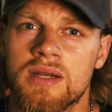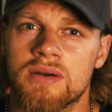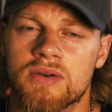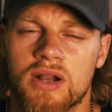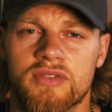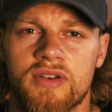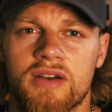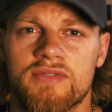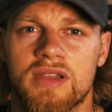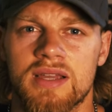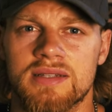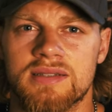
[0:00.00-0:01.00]
cross it off
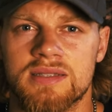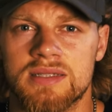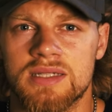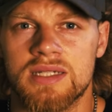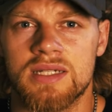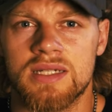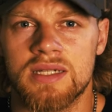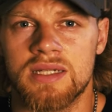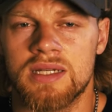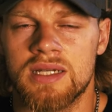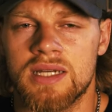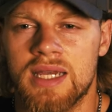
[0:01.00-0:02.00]
the list.
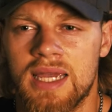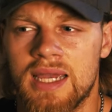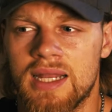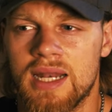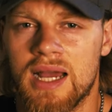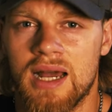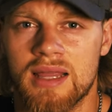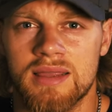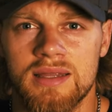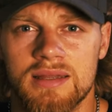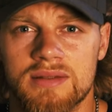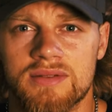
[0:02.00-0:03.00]
And I
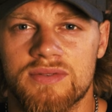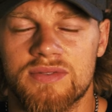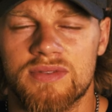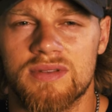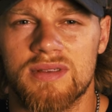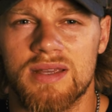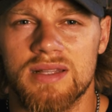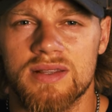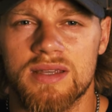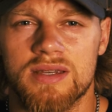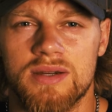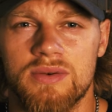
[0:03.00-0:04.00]
think it's
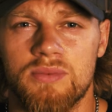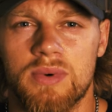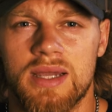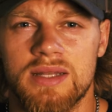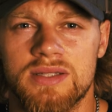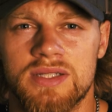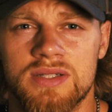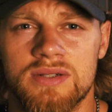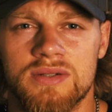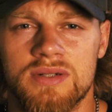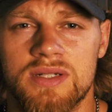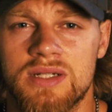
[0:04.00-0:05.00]
a good way
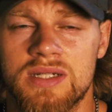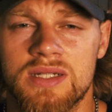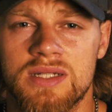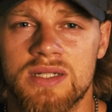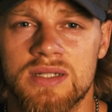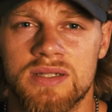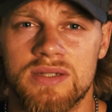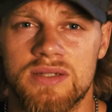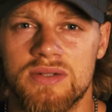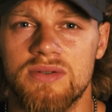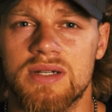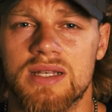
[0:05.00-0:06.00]
to
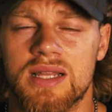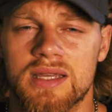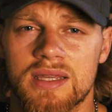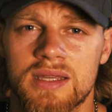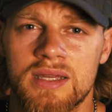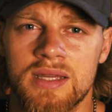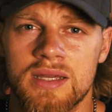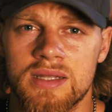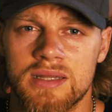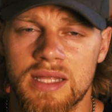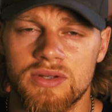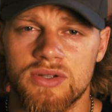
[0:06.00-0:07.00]
do it. Like,
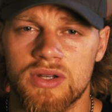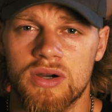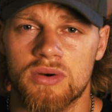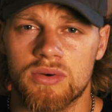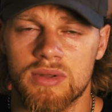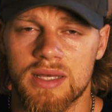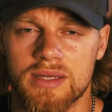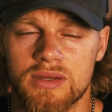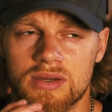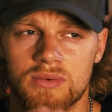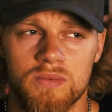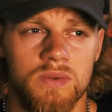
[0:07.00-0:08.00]
then you know, like, you
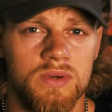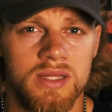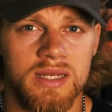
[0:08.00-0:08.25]
can look